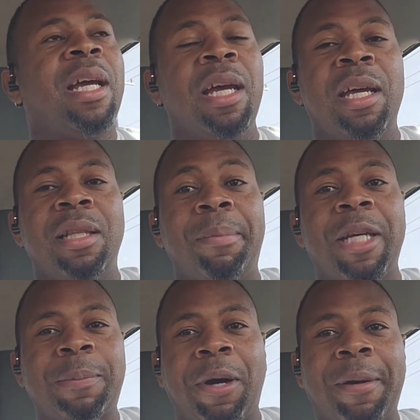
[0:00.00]
And the
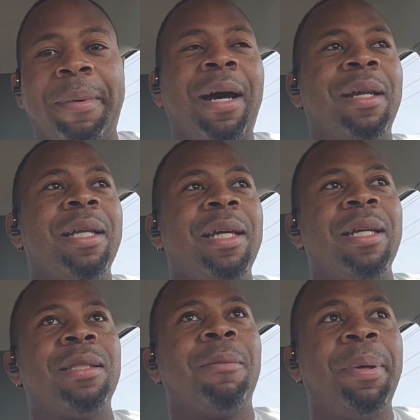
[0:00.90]
best part about it
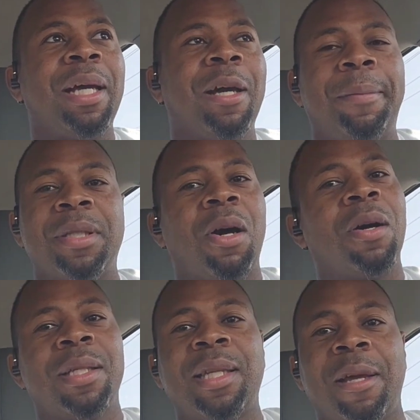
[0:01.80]
is the pickup is
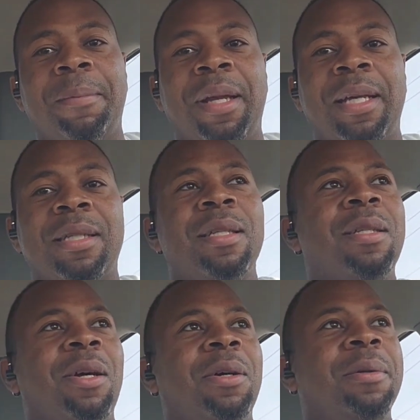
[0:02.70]
all the same place.
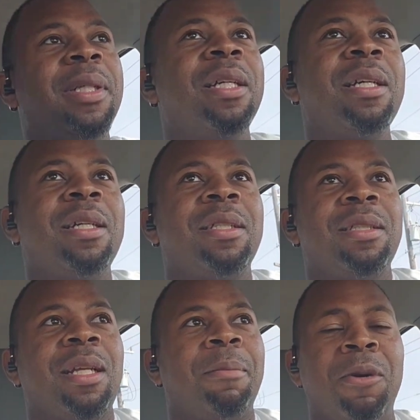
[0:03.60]
So
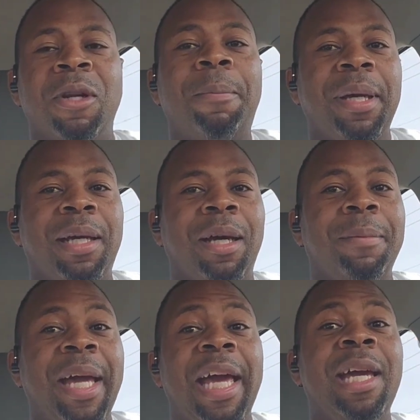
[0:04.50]
I'm going to pick
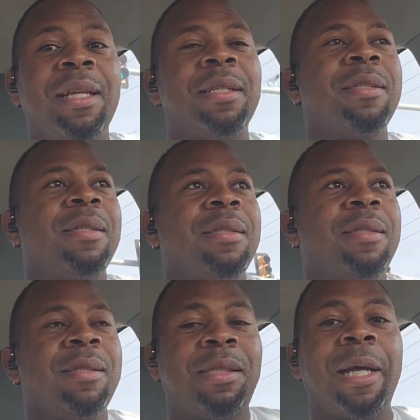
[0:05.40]
up eight
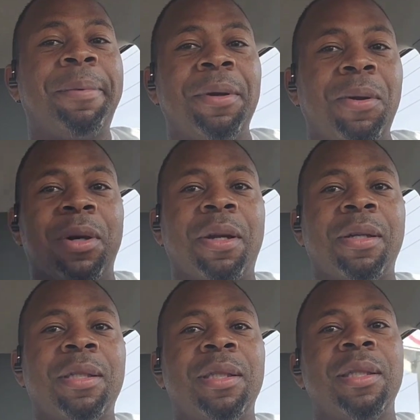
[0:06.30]
separate
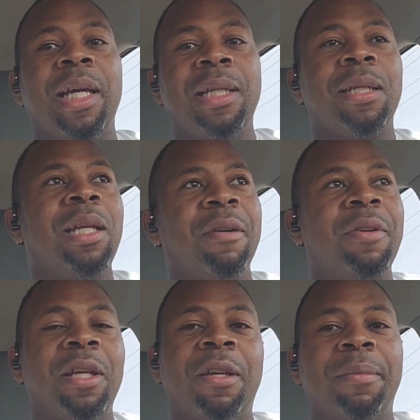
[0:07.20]
orders and
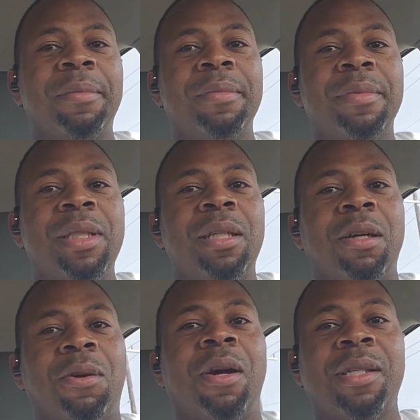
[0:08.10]
deliver them
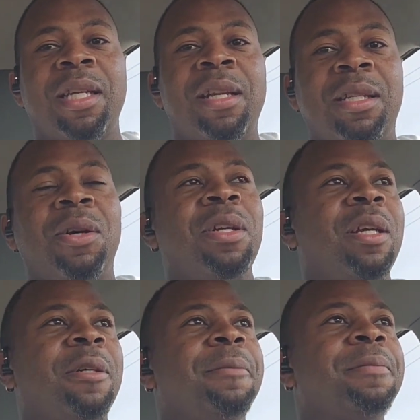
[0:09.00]
across San
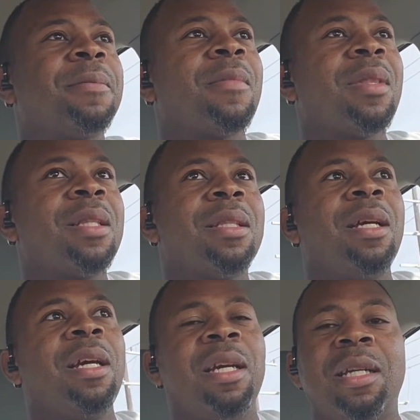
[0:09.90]
Antonio.
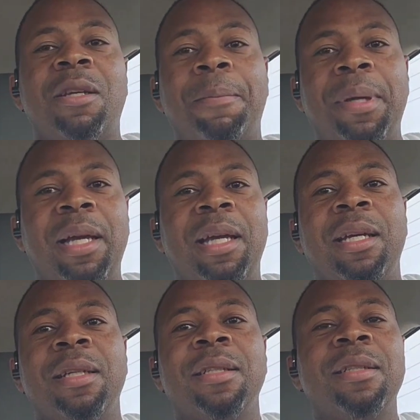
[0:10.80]
And they're
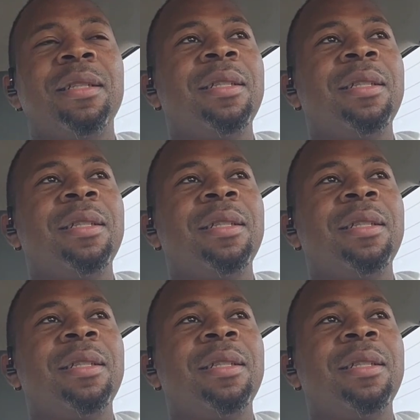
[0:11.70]
paying